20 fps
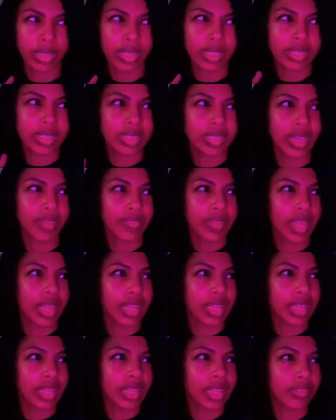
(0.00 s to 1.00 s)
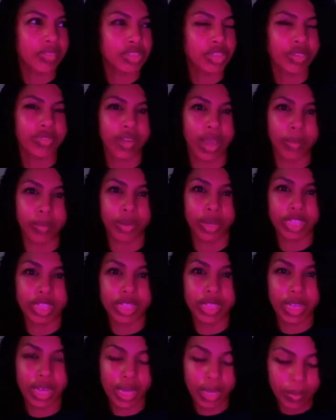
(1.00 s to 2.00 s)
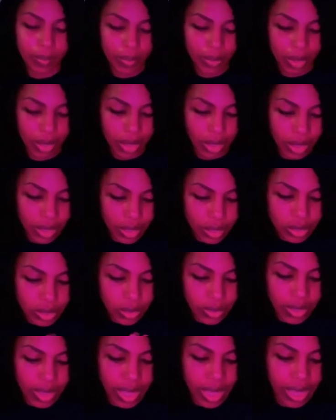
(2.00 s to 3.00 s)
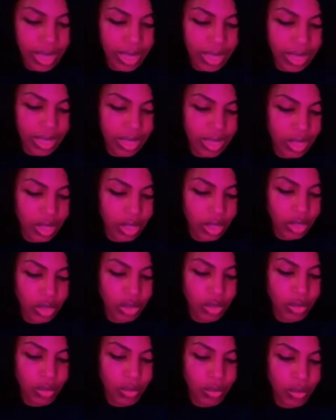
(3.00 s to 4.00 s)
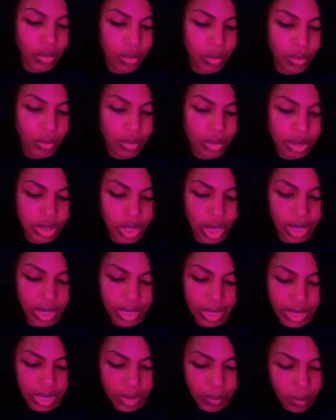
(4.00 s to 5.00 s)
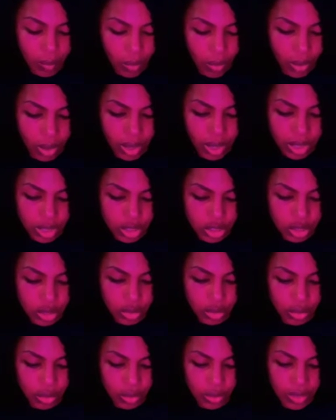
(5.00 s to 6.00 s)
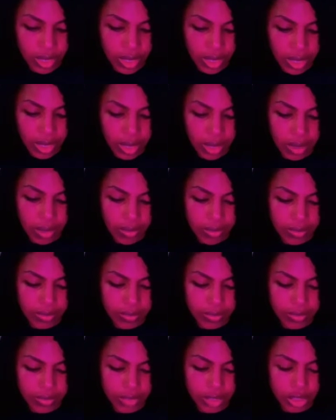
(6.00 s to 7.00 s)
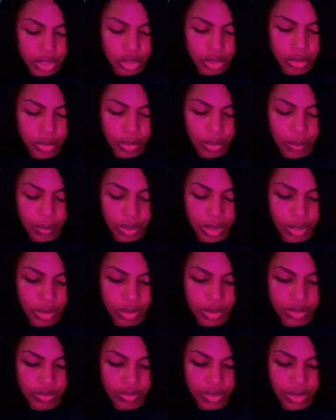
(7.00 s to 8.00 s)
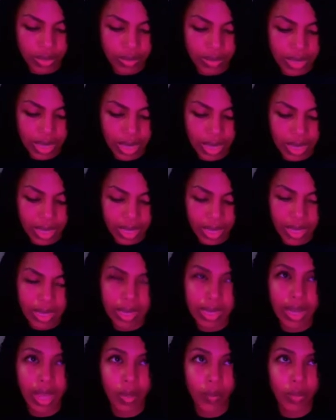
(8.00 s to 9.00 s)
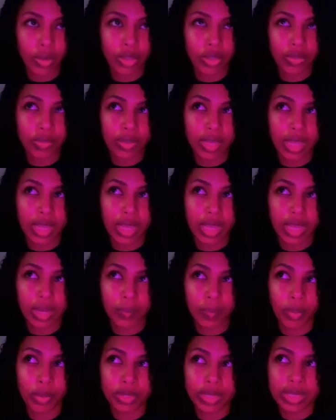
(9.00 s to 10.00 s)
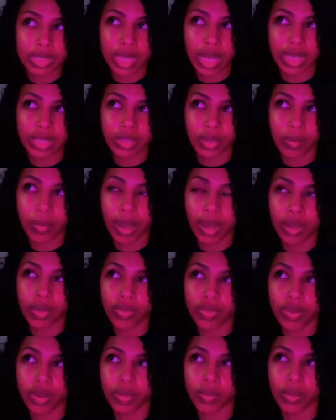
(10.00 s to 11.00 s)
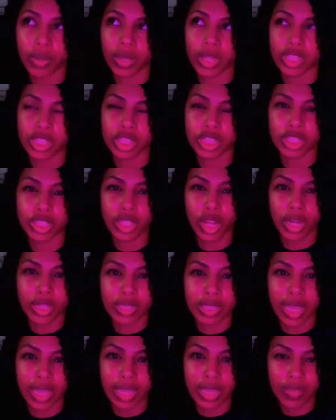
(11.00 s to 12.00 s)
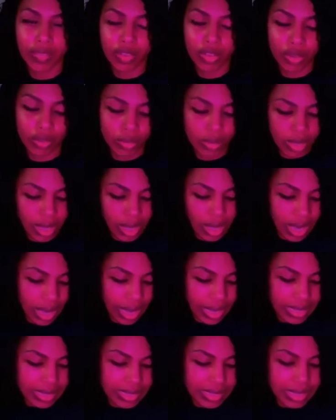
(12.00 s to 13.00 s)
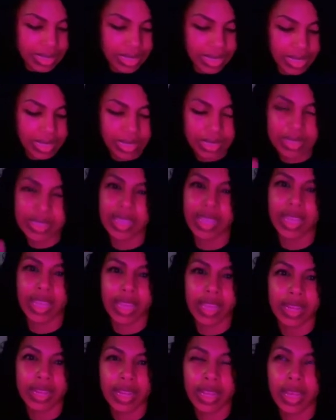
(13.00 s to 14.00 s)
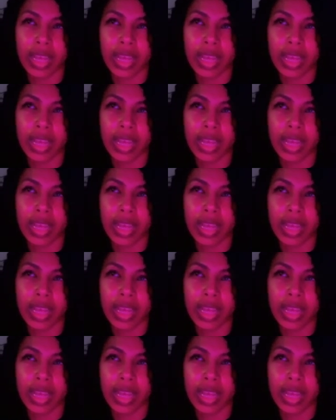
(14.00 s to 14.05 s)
stuff that lifts your vibration up, so that you start getting more into the Two of Pentacles feel, not where you can't multitask or back and forth, but it just starts like giving you ideas and